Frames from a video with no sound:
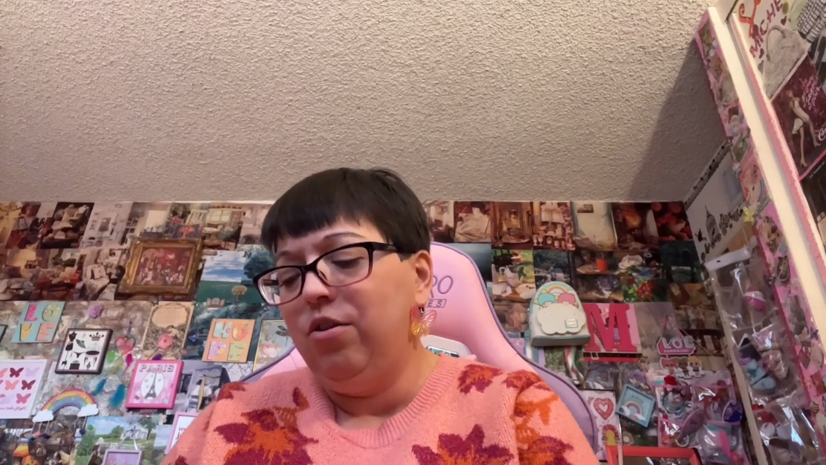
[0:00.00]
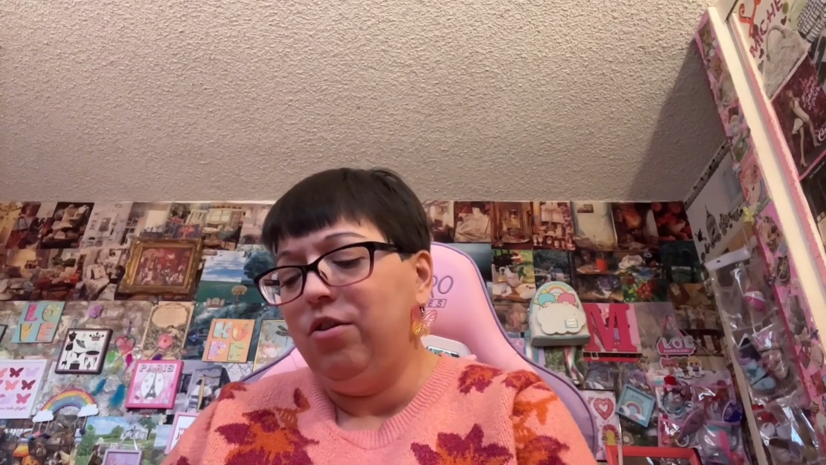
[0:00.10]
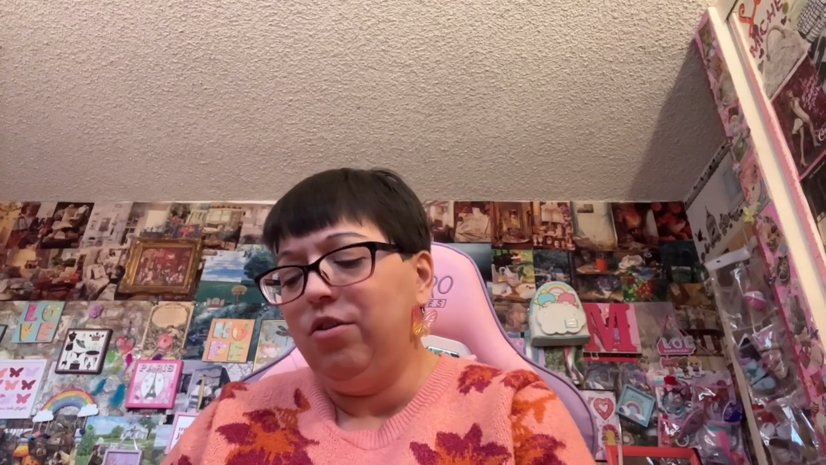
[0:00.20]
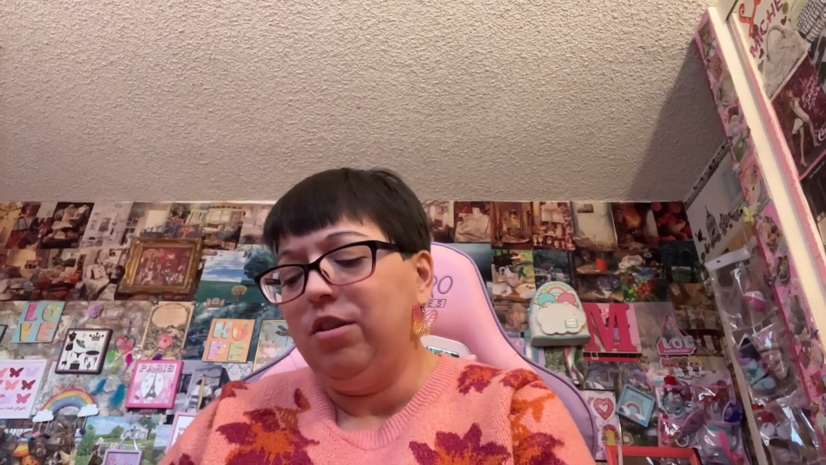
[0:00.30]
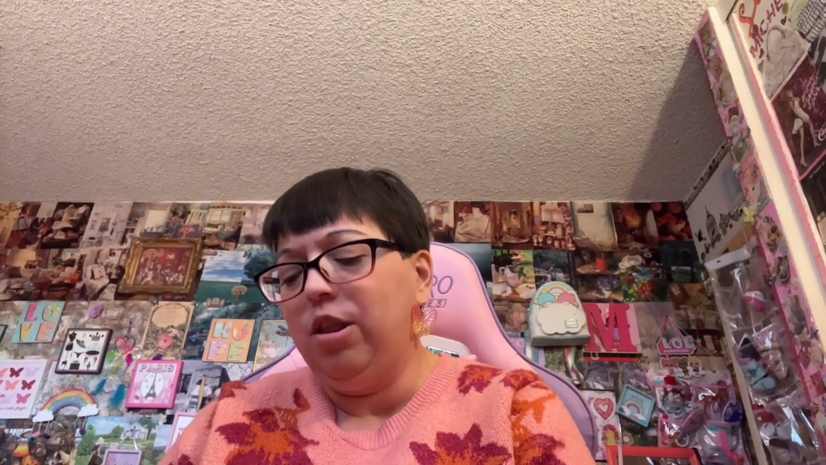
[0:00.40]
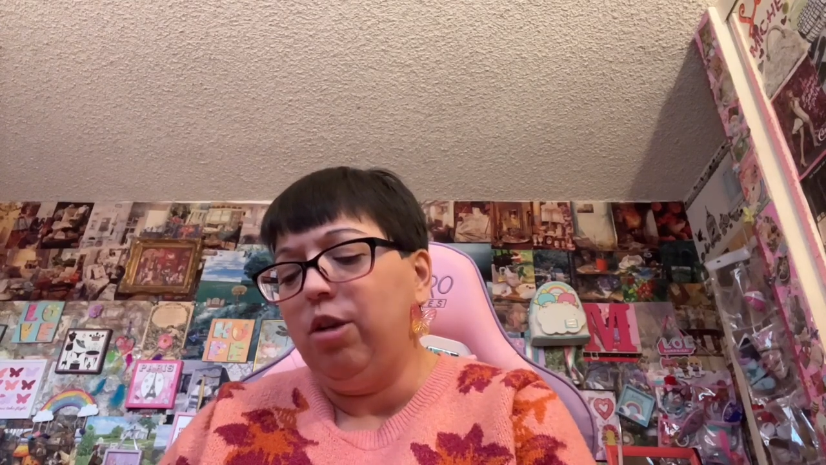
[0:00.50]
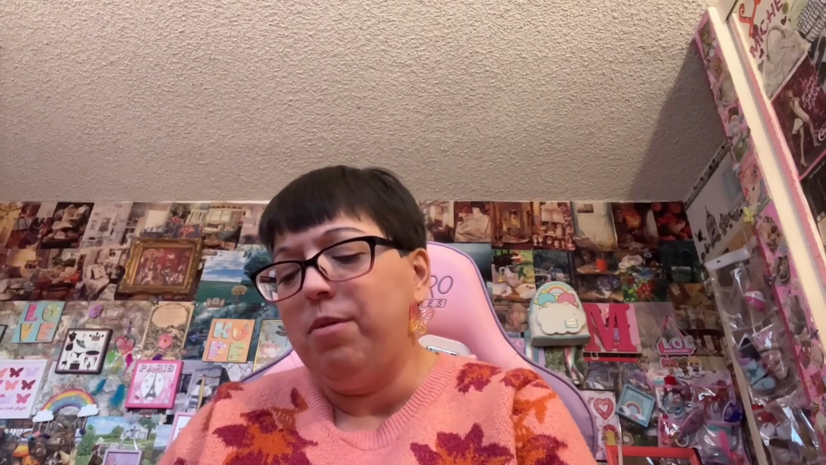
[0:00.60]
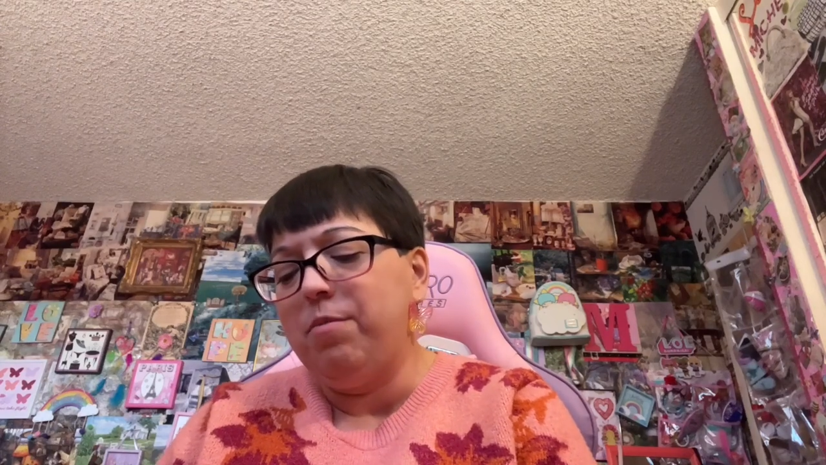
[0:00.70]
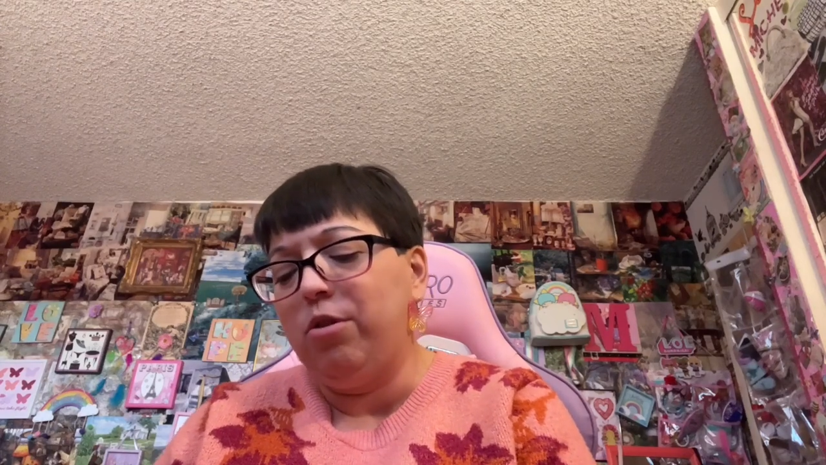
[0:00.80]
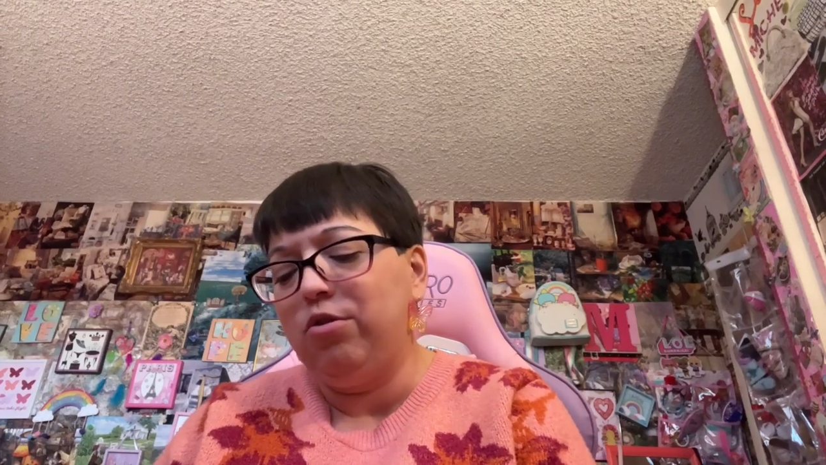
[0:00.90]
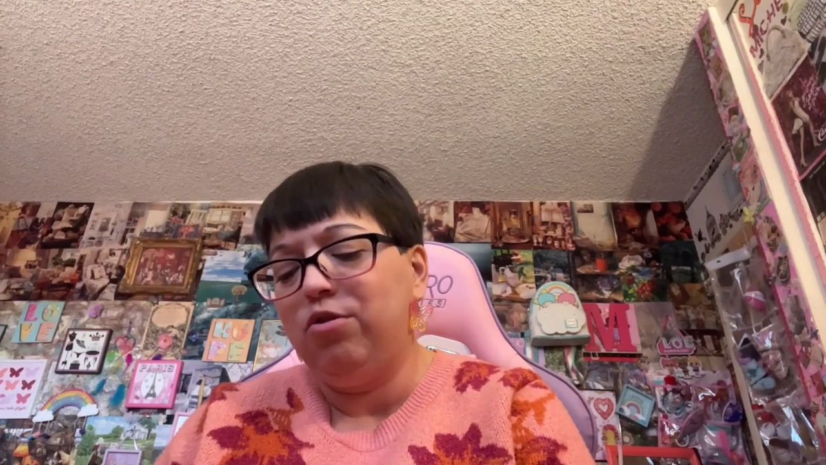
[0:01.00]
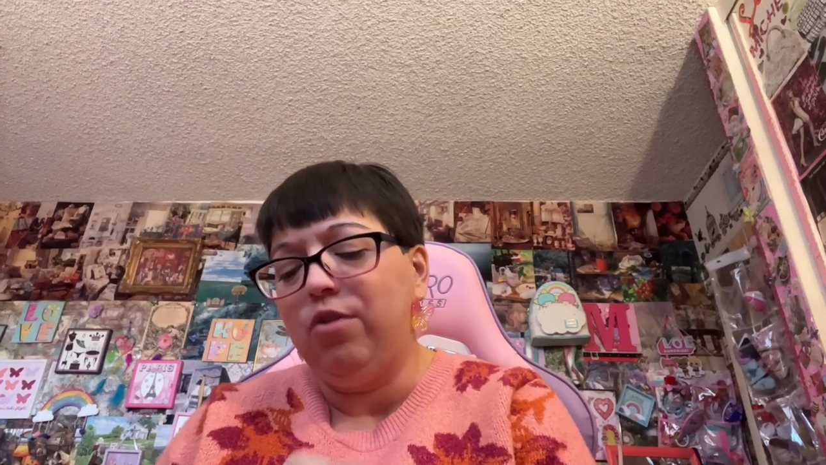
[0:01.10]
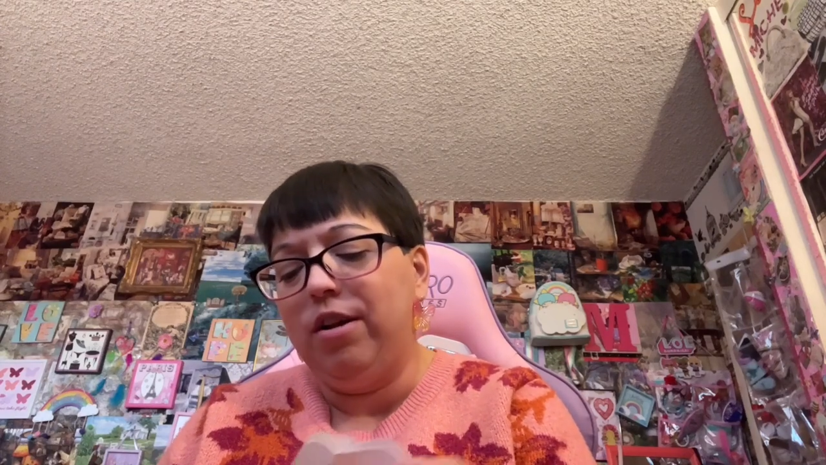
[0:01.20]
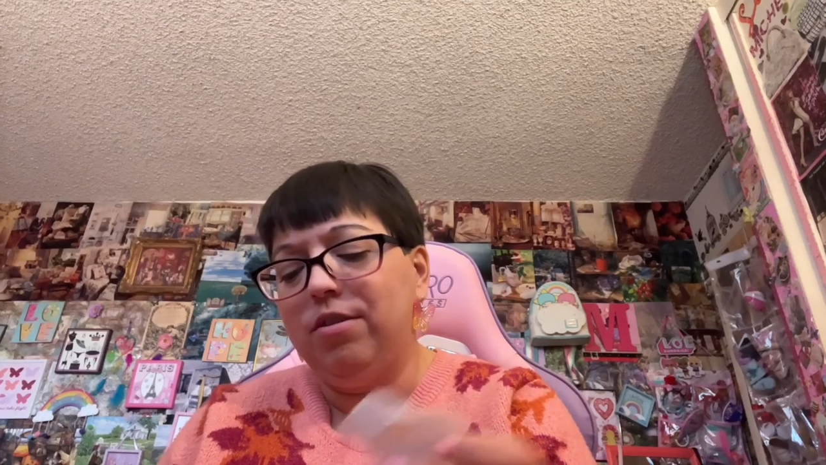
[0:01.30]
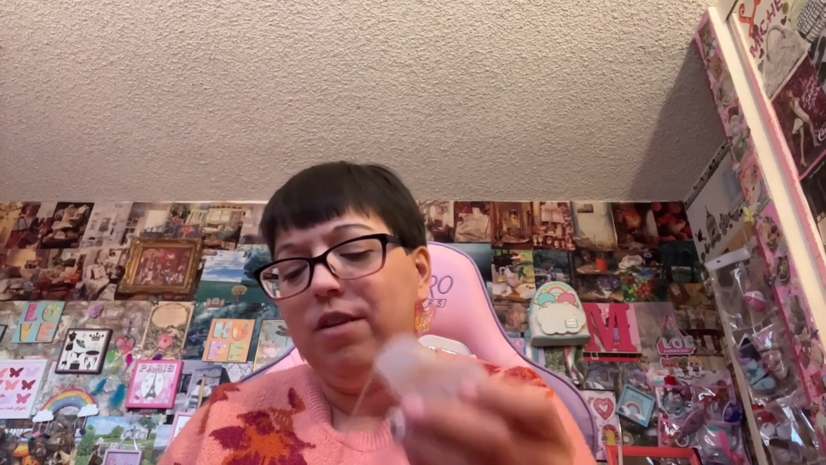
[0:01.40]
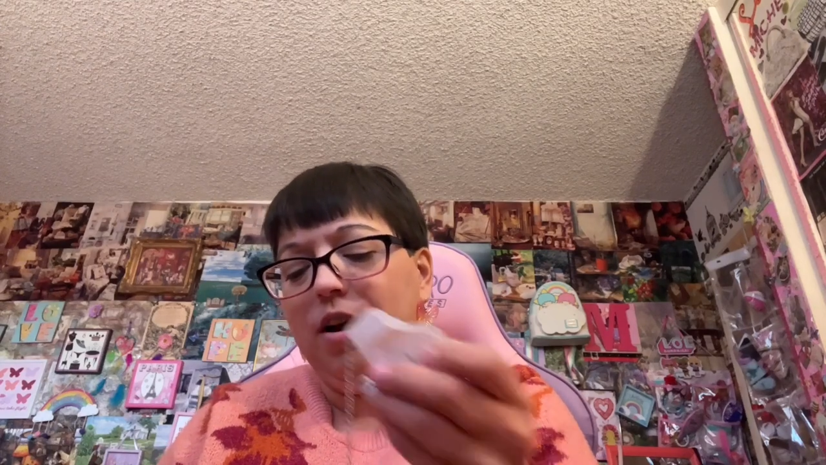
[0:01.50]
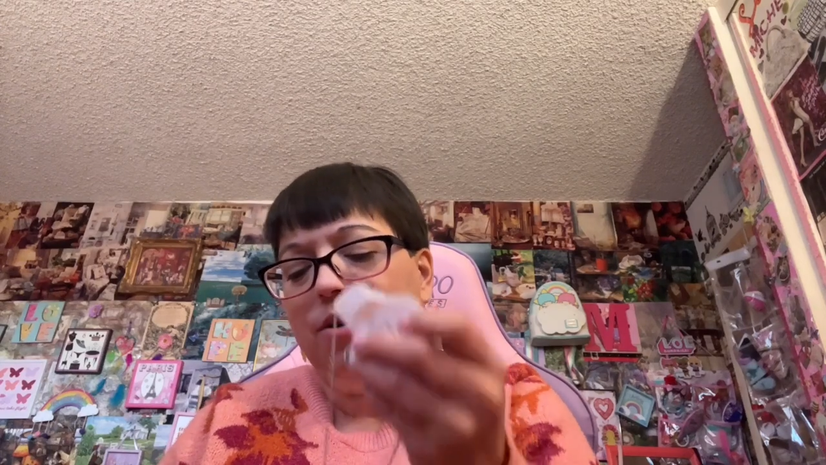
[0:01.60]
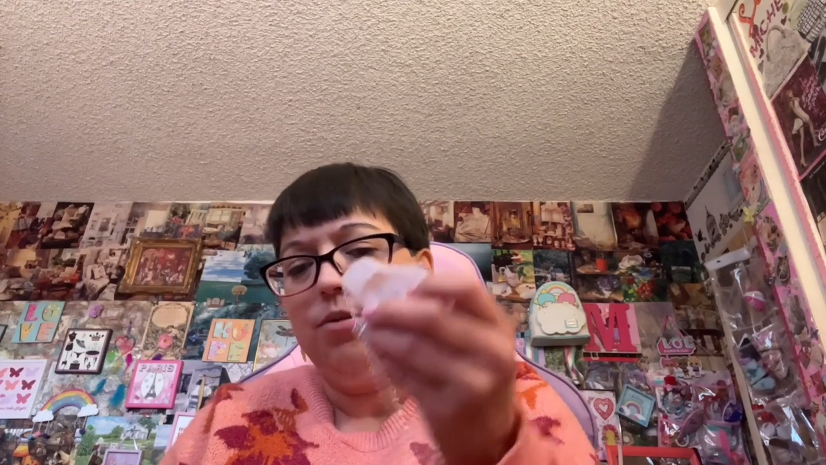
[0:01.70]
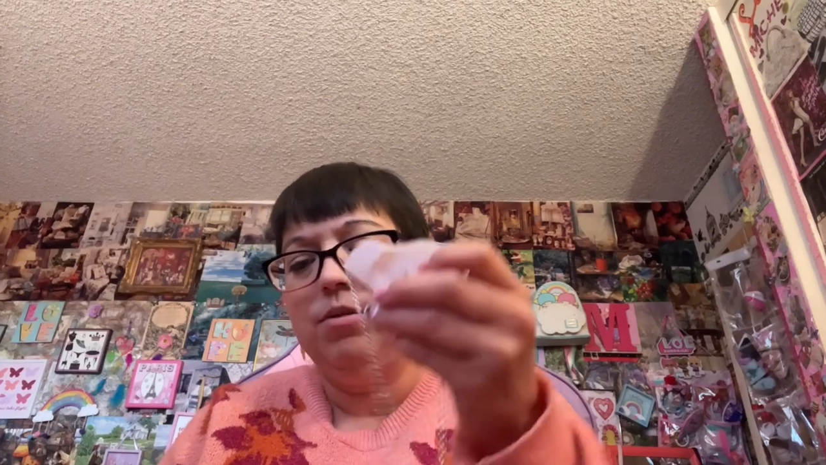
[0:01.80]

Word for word: are just a little bit more stressed out.